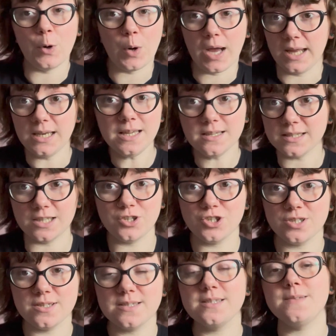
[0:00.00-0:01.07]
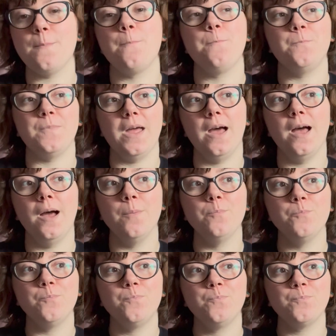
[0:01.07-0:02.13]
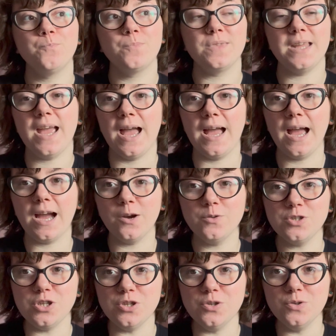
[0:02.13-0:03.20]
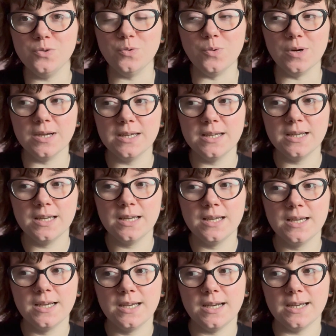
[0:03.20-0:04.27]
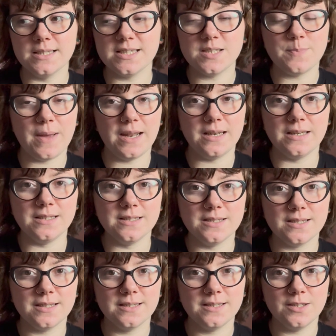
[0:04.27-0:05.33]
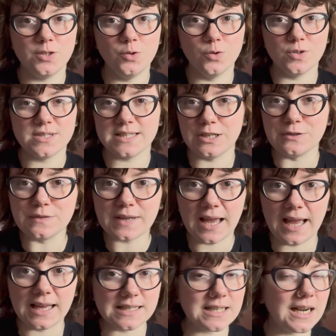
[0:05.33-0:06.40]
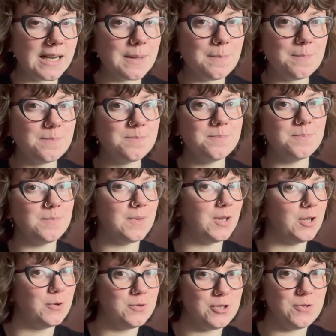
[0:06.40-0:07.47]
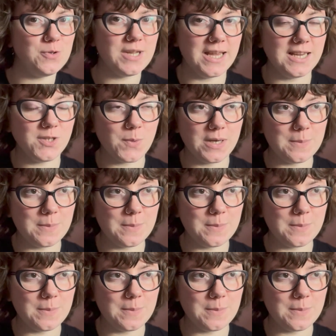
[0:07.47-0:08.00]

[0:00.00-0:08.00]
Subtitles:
any intentions? Yeah, how do you spend your self-care time? You know, do you take 20